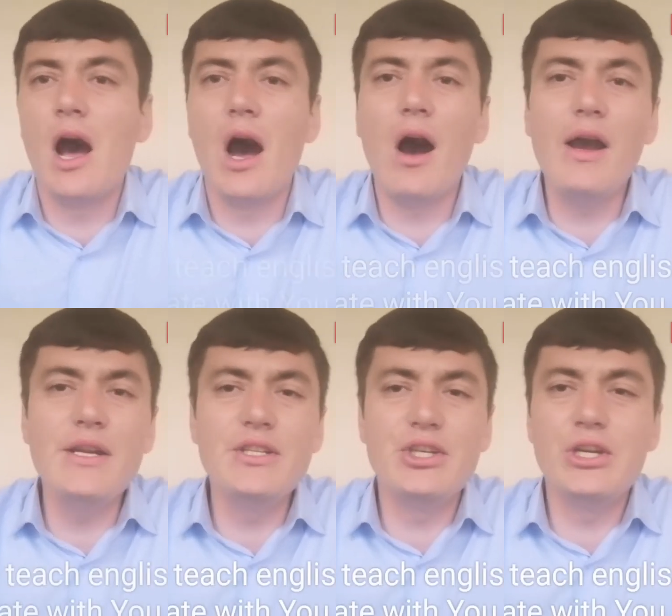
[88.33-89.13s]

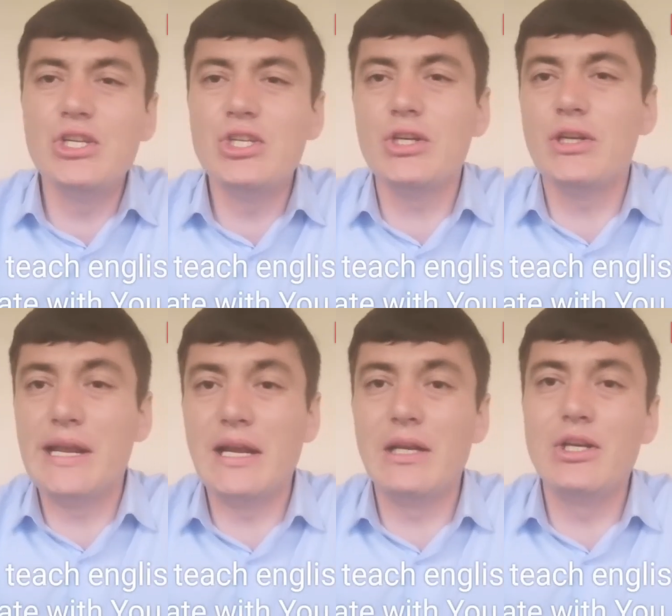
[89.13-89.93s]
I teach
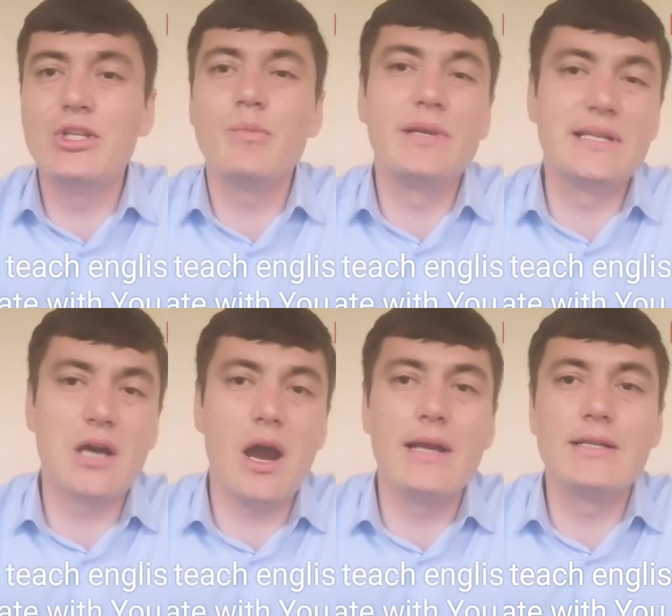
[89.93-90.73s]
English
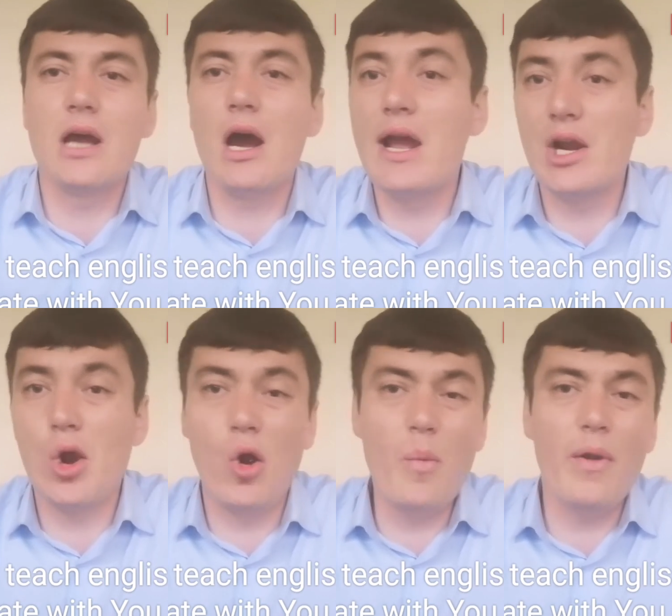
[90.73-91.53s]
besides I
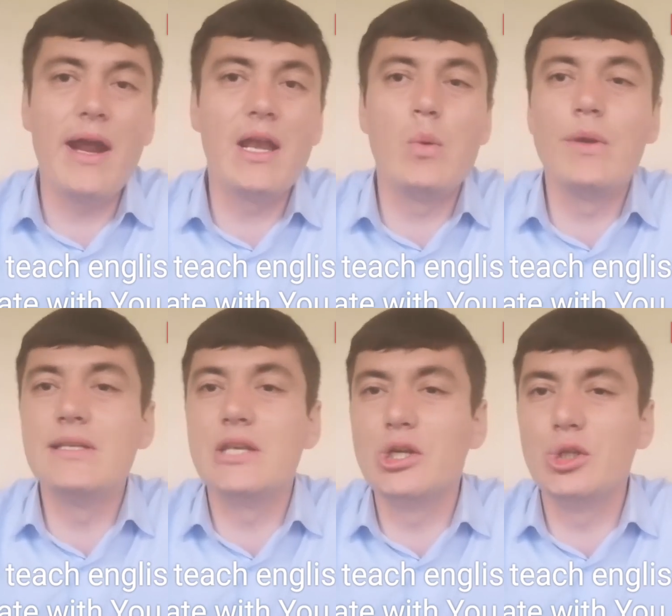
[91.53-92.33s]
cooperate
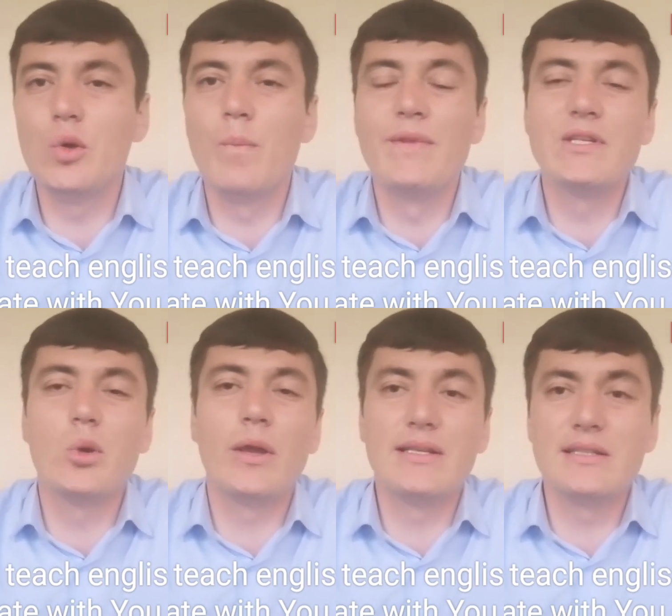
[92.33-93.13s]
with YouTube.
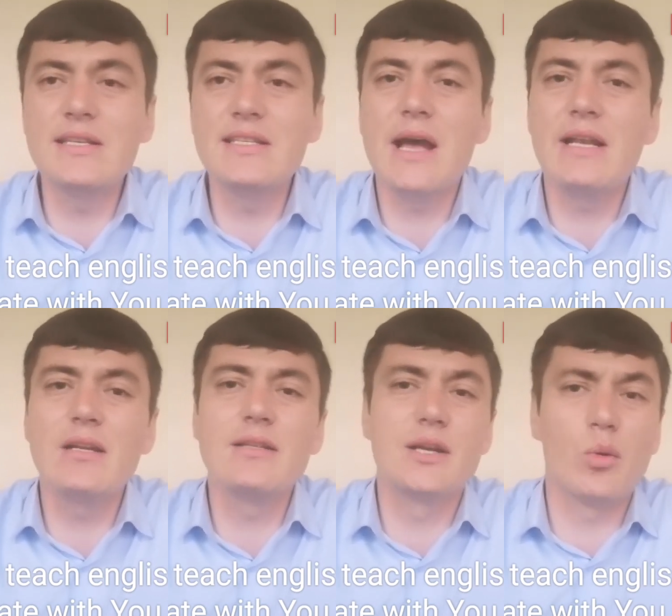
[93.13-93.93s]
So in this
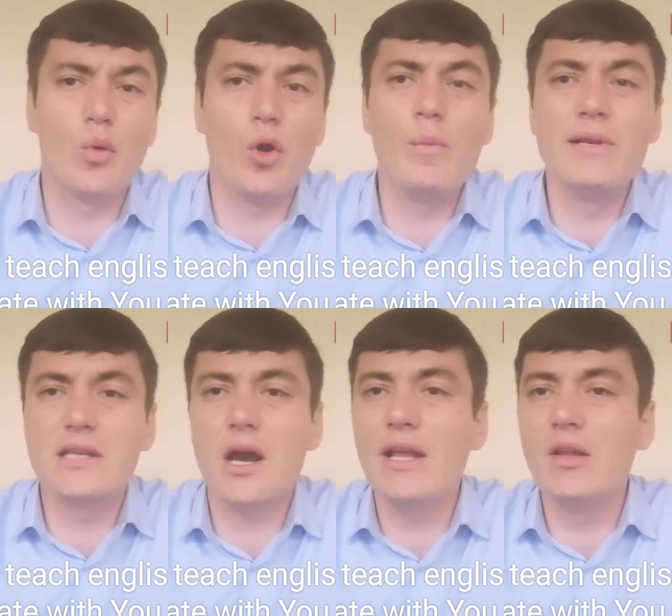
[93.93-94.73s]
sentence, the word
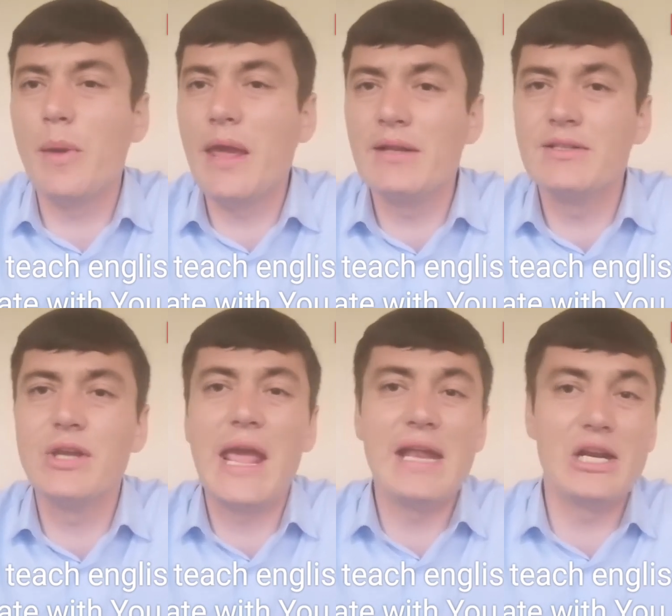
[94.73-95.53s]
beside means
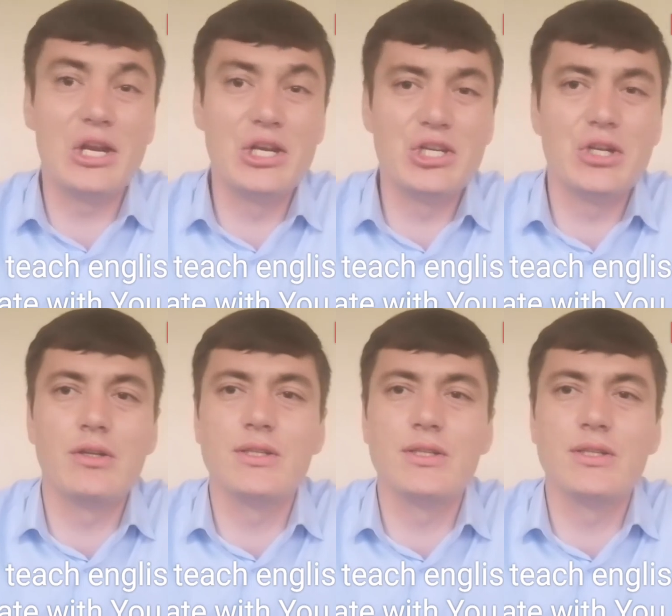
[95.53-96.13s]
in addition.